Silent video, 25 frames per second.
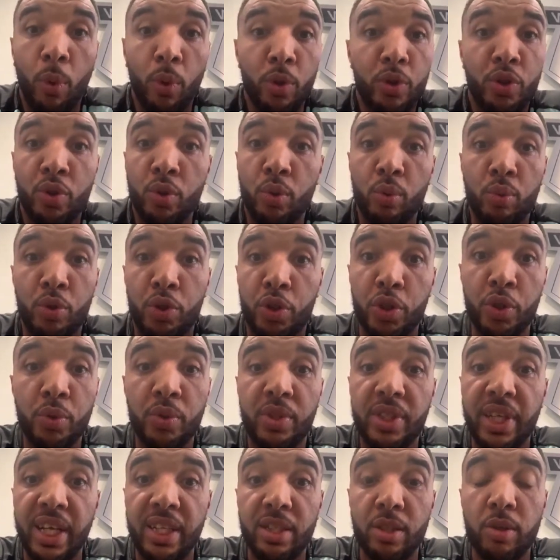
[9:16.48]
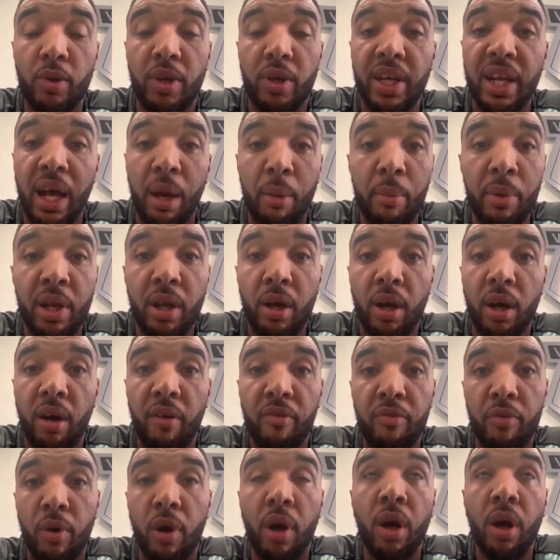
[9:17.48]
muscle juice heads looking at me
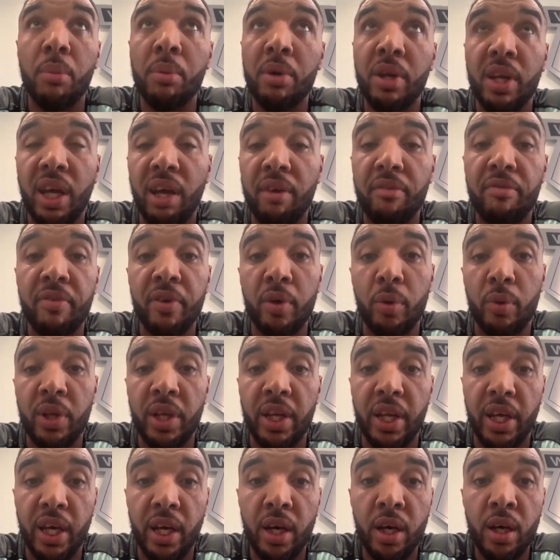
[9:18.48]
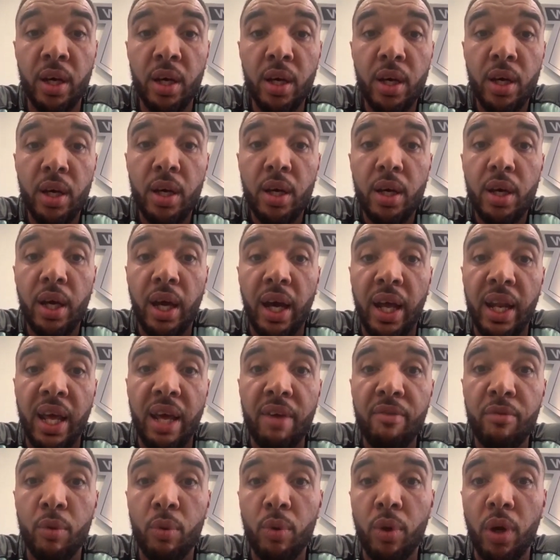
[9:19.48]
I thought, I'm going to get filled in here.
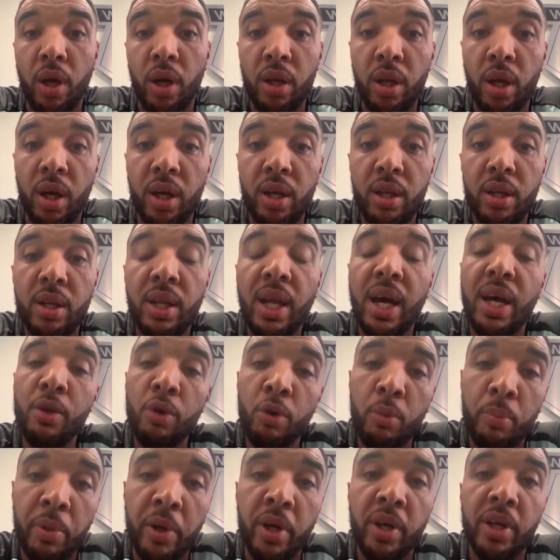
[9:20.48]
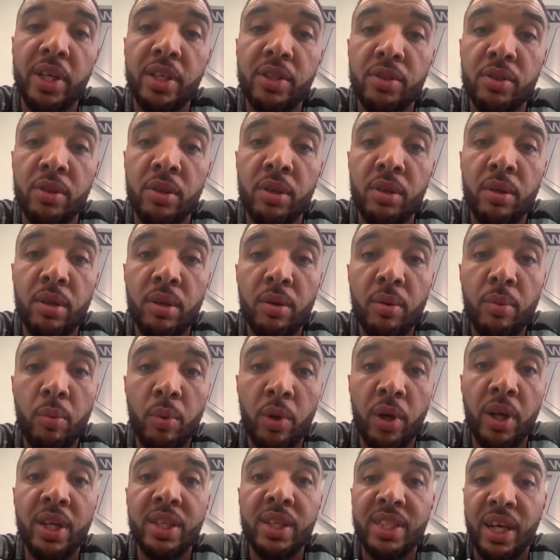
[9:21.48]
And they've all gone now you're Berkey's son.
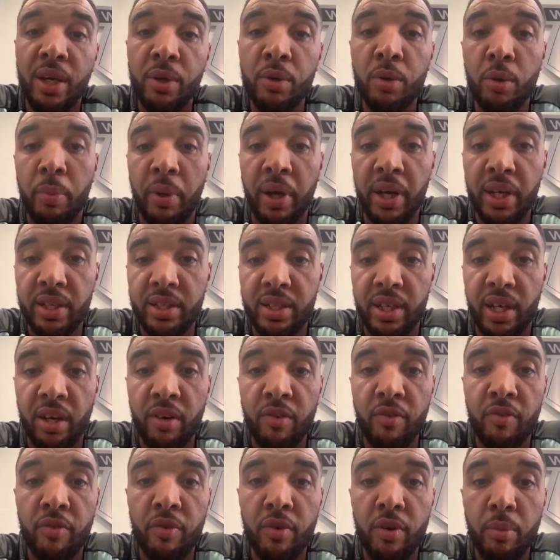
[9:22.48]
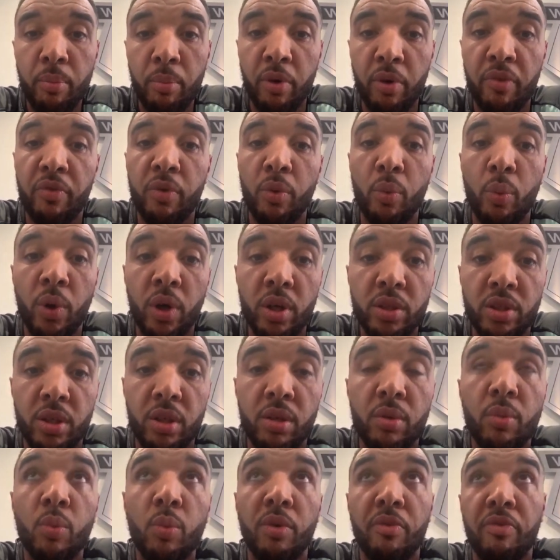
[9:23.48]
We're going to tell you about yourself. But if you
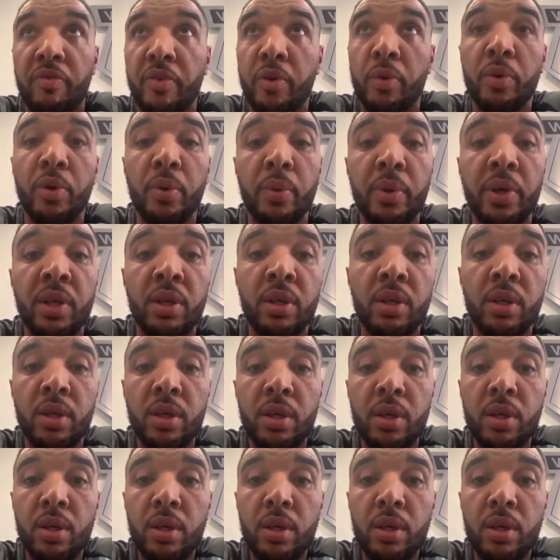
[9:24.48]
wasn't, we'd fill you in.